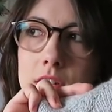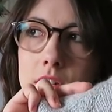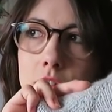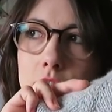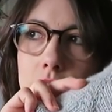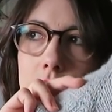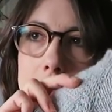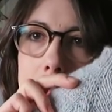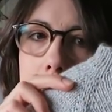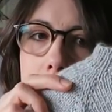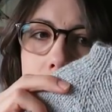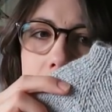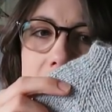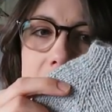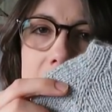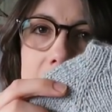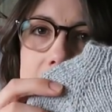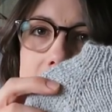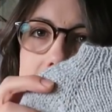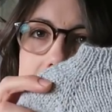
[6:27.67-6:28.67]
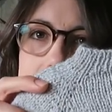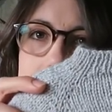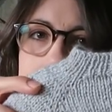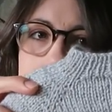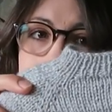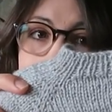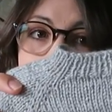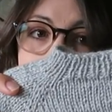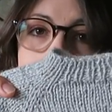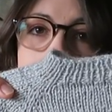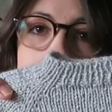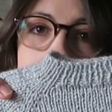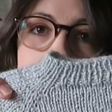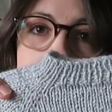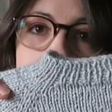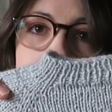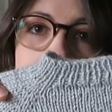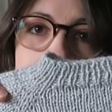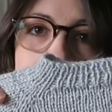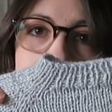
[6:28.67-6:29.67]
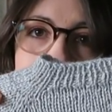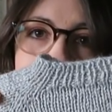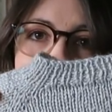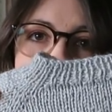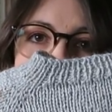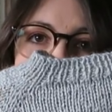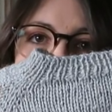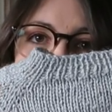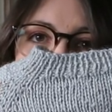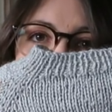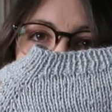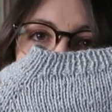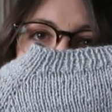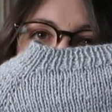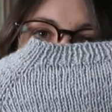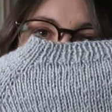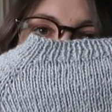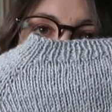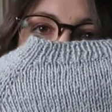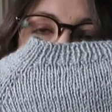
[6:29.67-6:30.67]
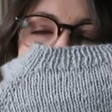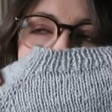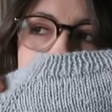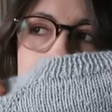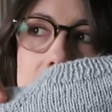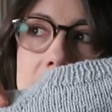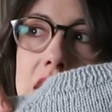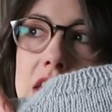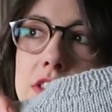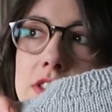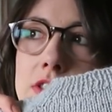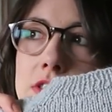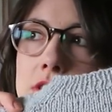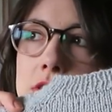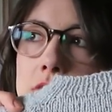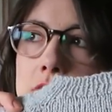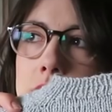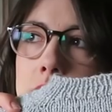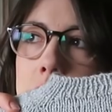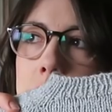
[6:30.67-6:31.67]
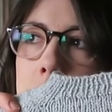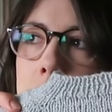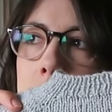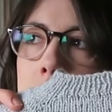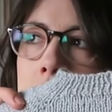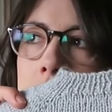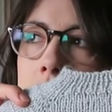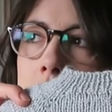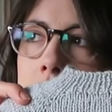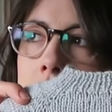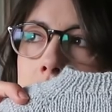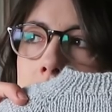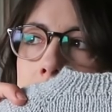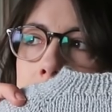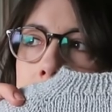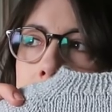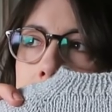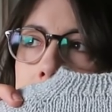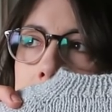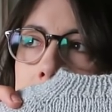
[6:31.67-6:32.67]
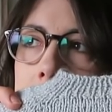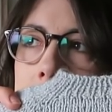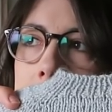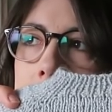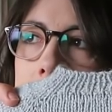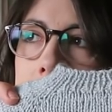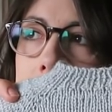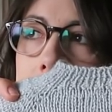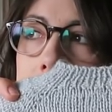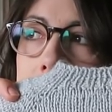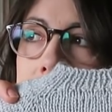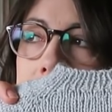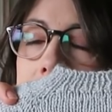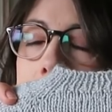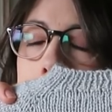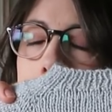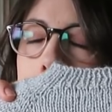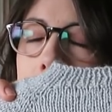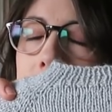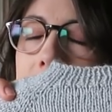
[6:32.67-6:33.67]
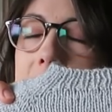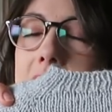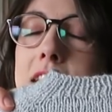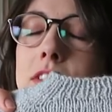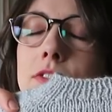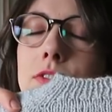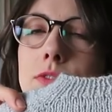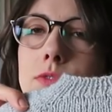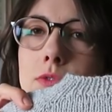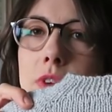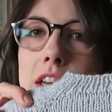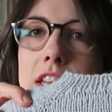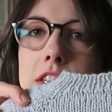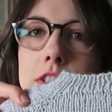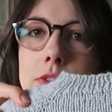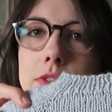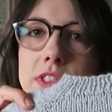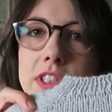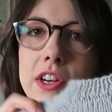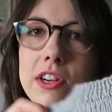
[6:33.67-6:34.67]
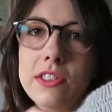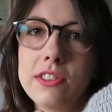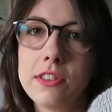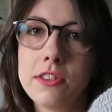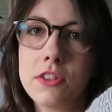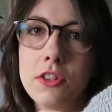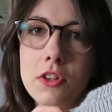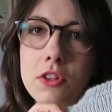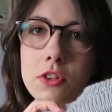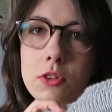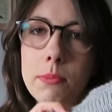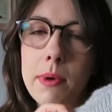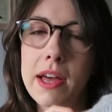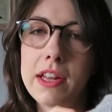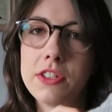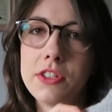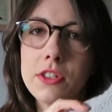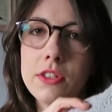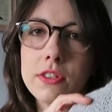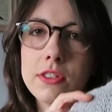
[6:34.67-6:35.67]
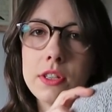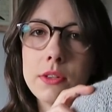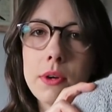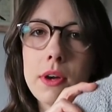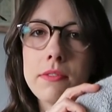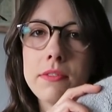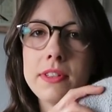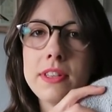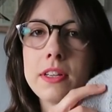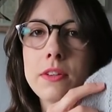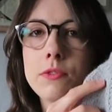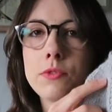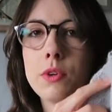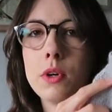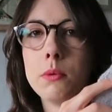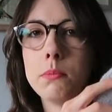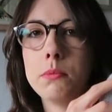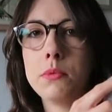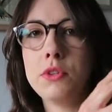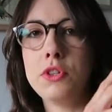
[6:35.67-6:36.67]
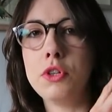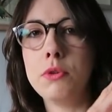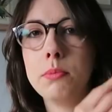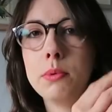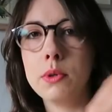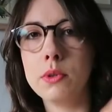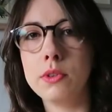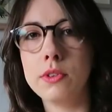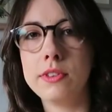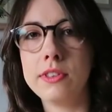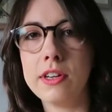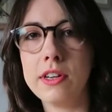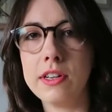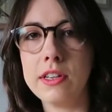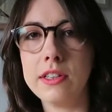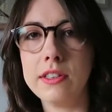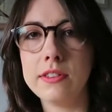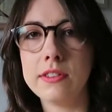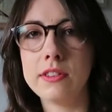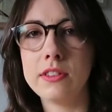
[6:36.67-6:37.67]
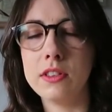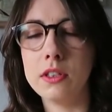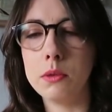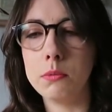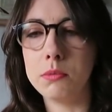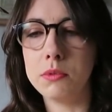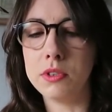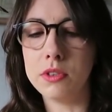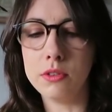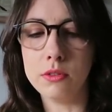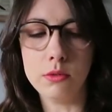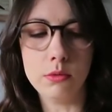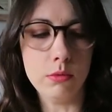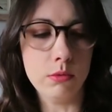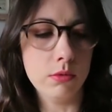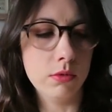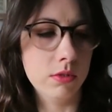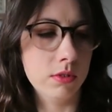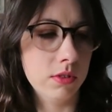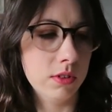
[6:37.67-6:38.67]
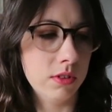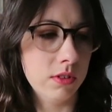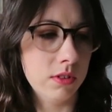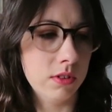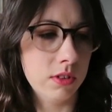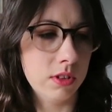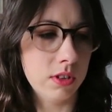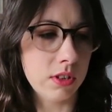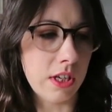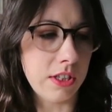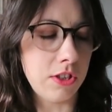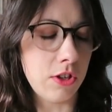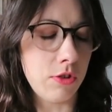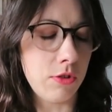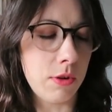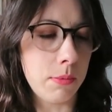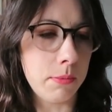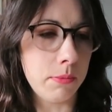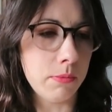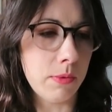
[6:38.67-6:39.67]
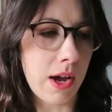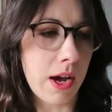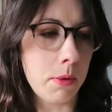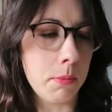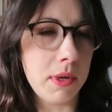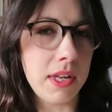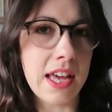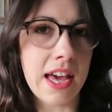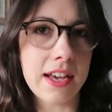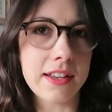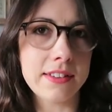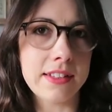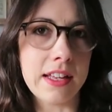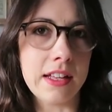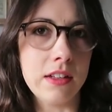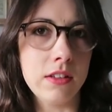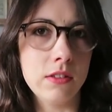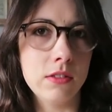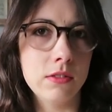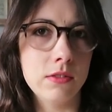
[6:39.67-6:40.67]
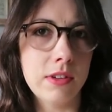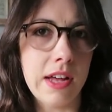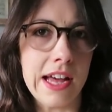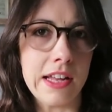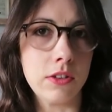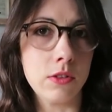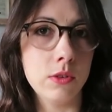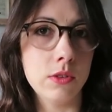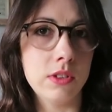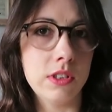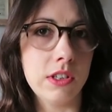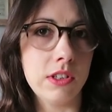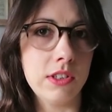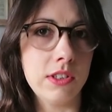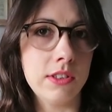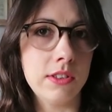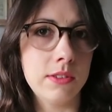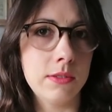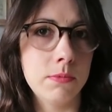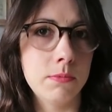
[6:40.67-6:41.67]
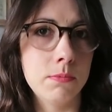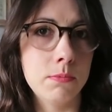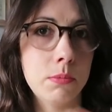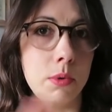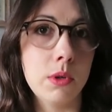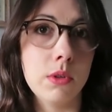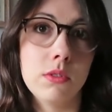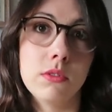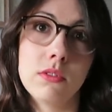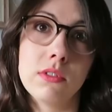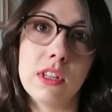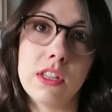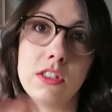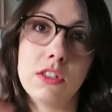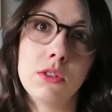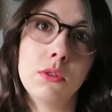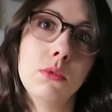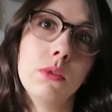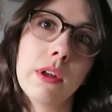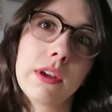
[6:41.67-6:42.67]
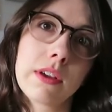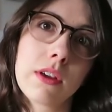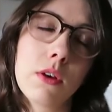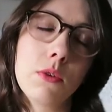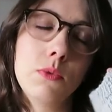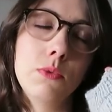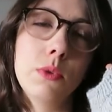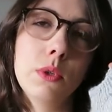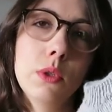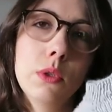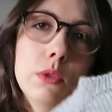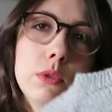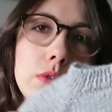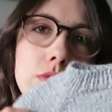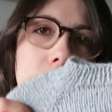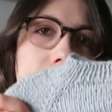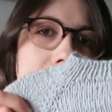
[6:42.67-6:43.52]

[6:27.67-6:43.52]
on Ravelry. I think it's a free pattern. And they do the complete range of sizes you could imagine. So everything from newborn size up to, I don't know how many XL adult size, but they do like a full